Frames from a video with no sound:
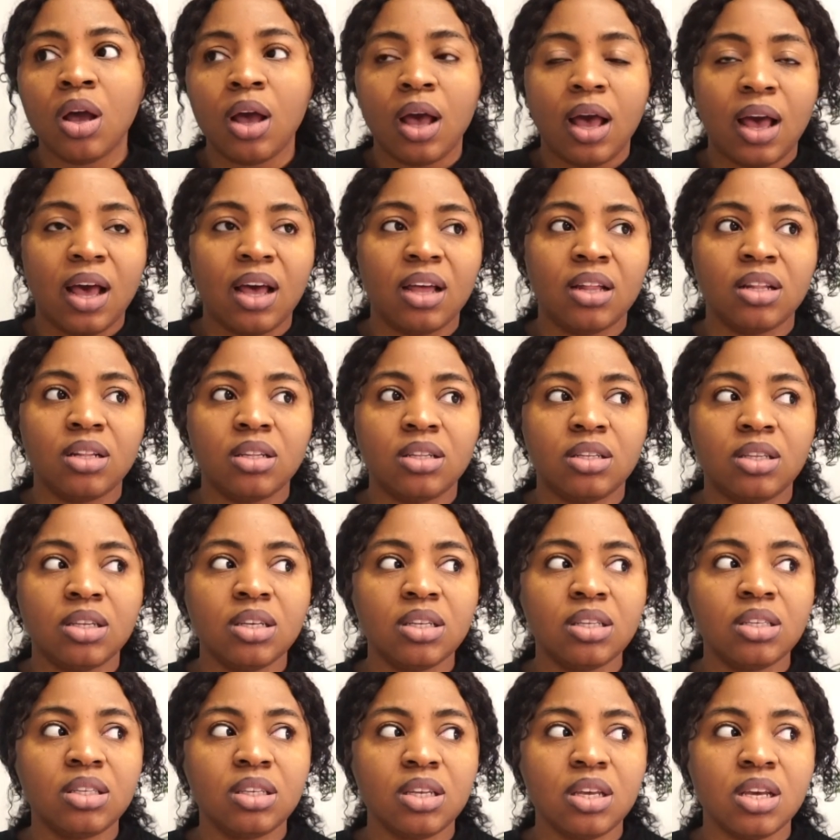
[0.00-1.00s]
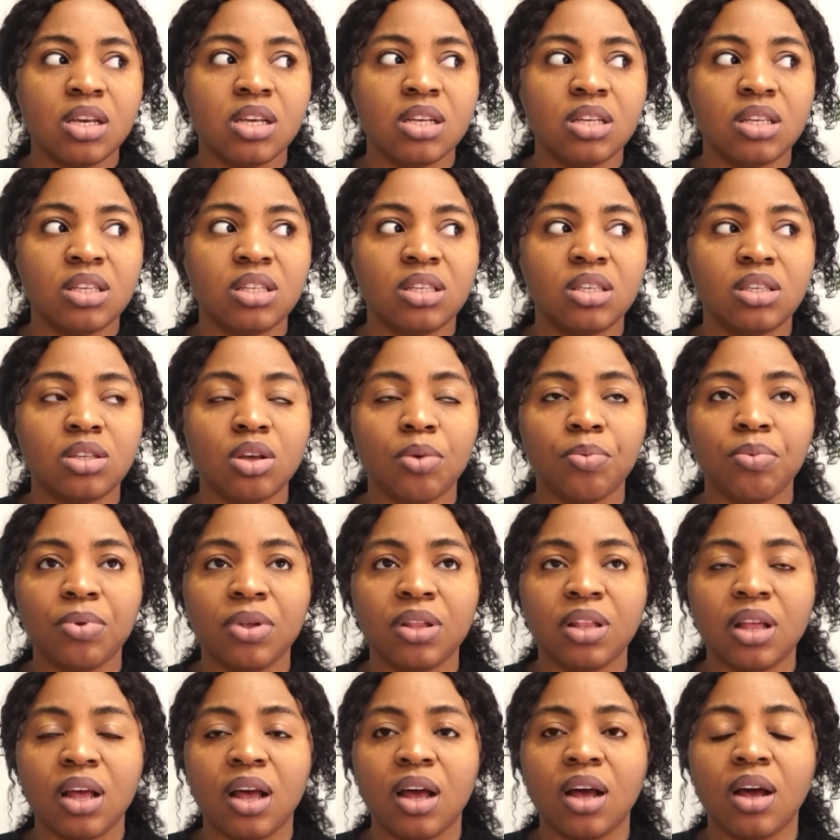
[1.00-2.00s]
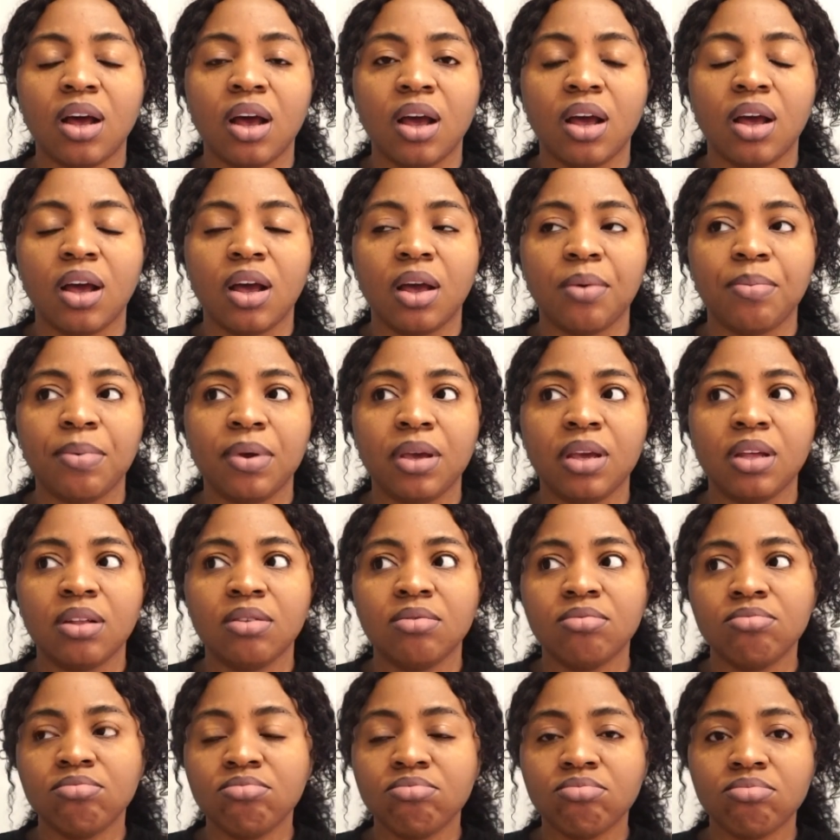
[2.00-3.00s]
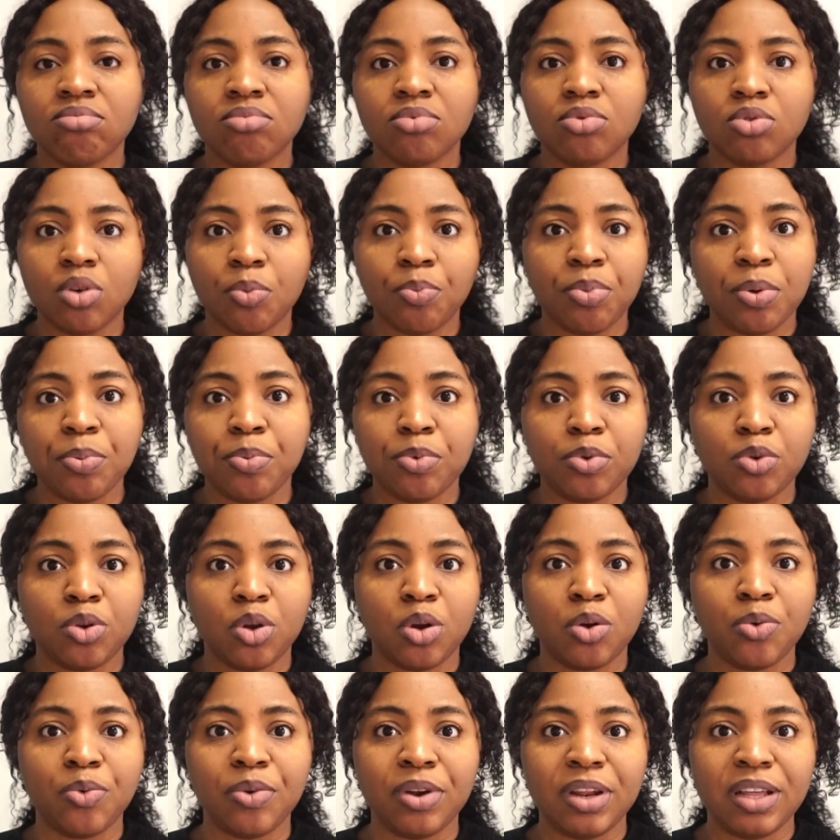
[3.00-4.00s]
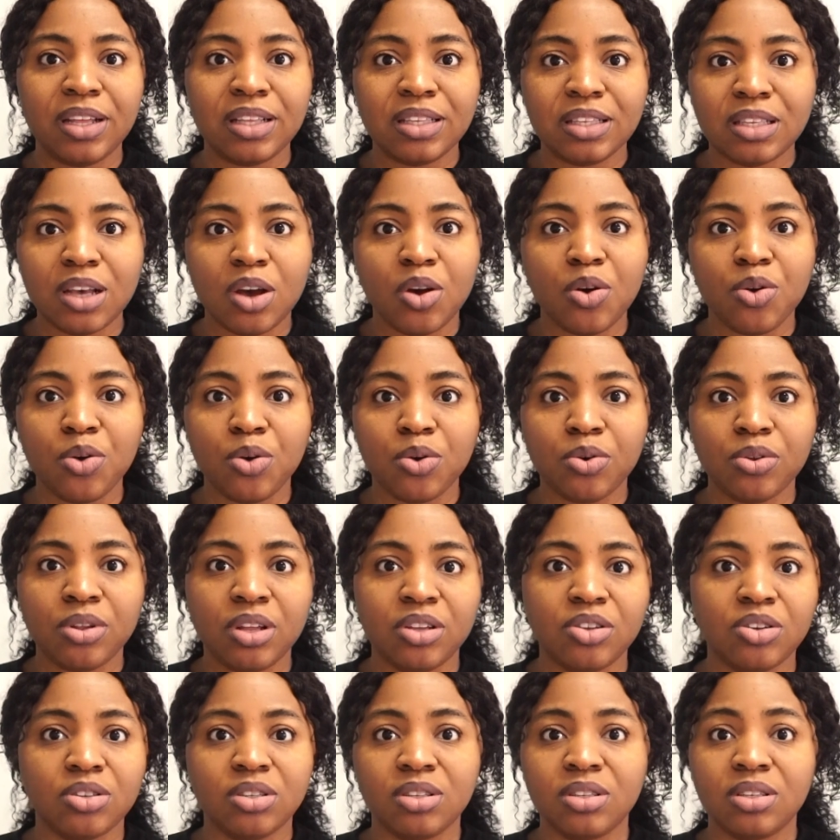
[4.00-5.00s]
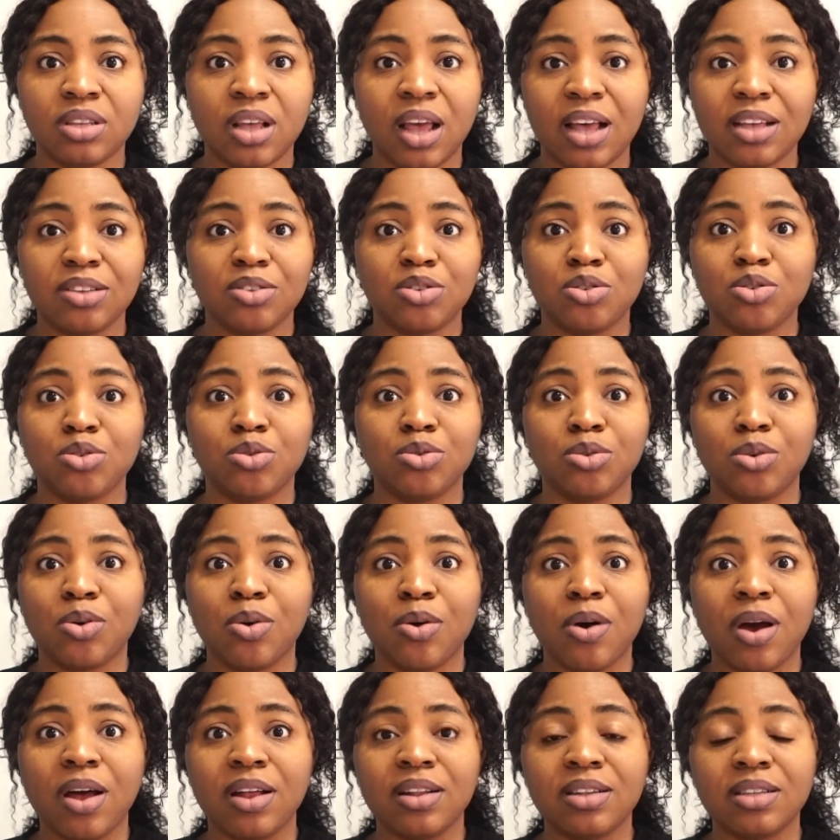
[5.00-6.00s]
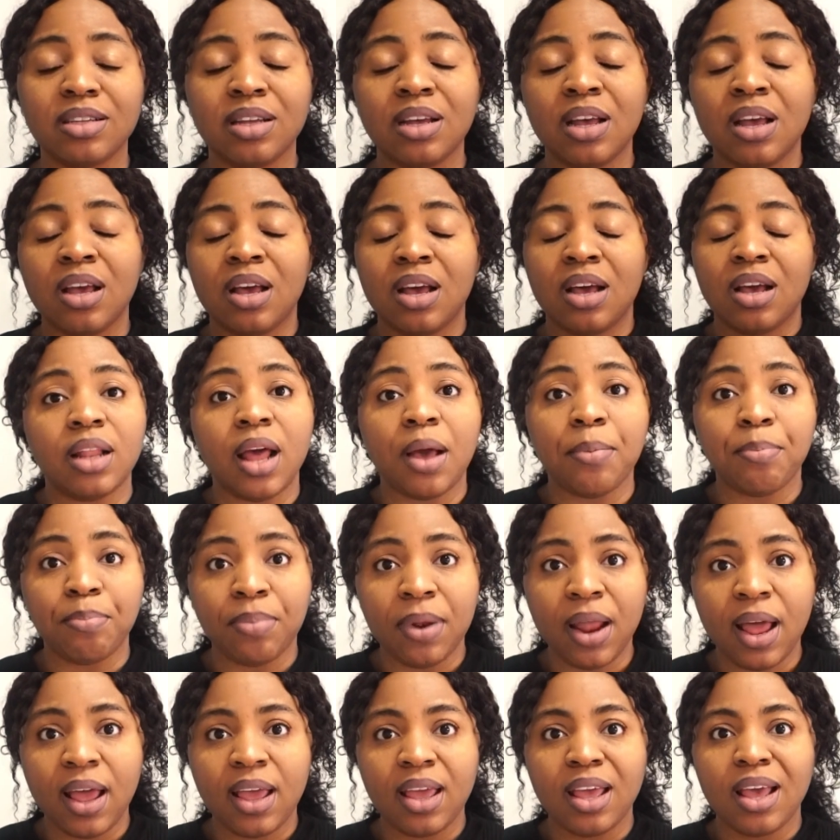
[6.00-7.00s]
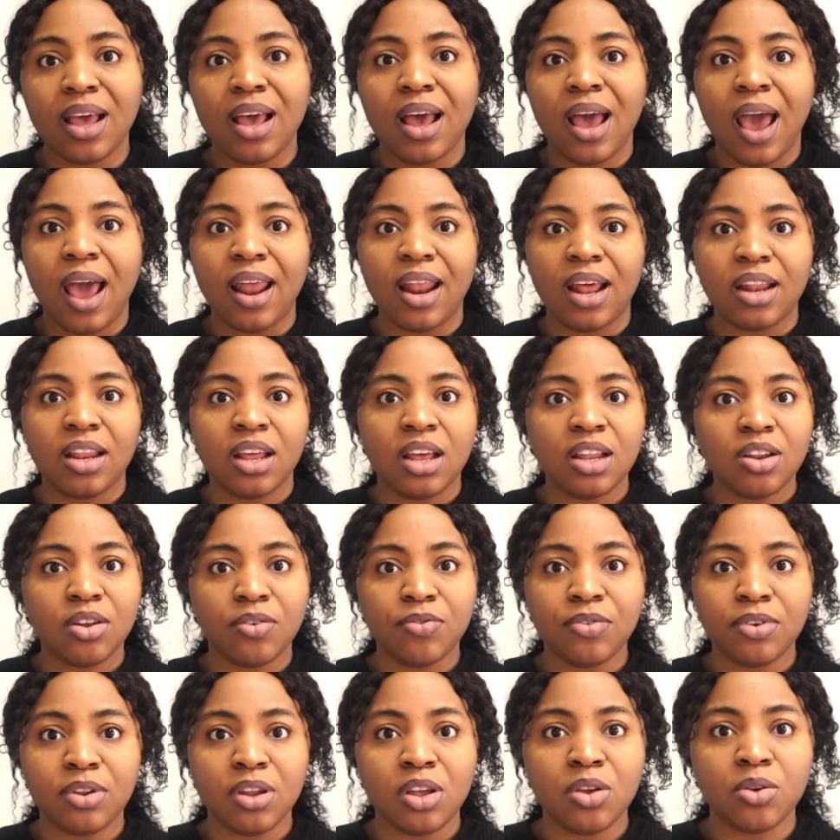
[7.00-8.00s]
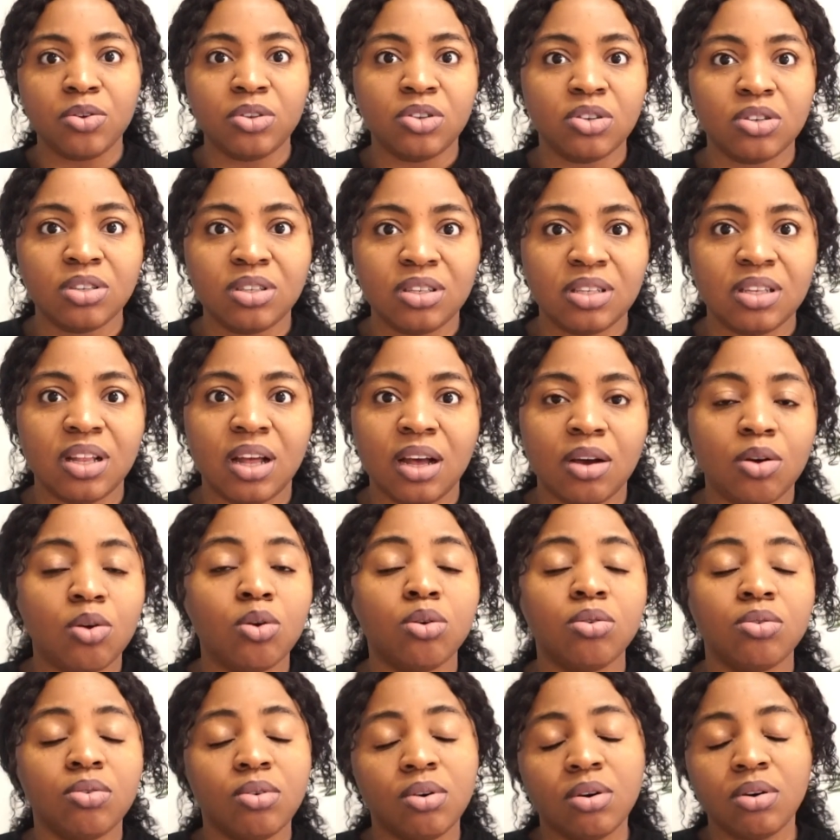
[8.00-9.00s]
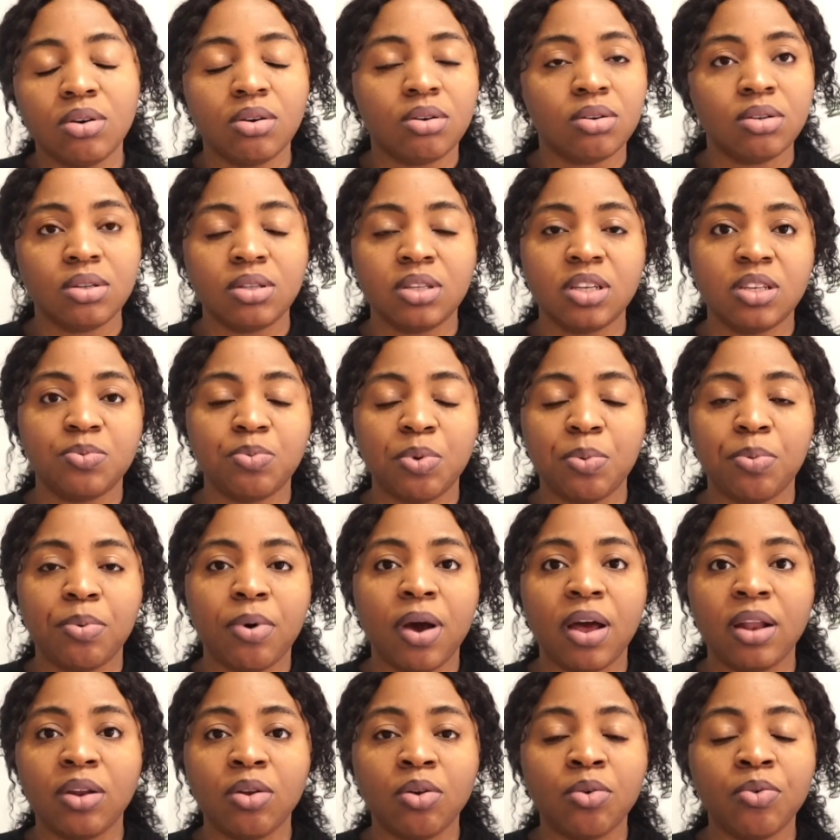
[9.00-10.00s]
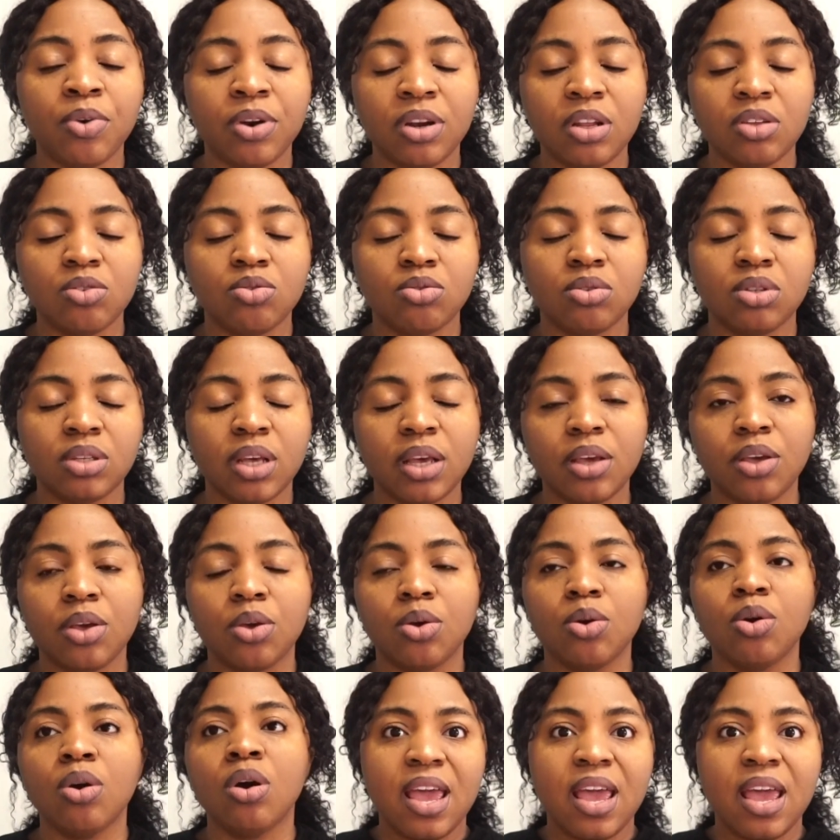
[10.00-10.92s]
And this is something that some people don't really tell you. They just ask you to go and apply, and at the end of the day you just see that, oh, these people are not ready to take you.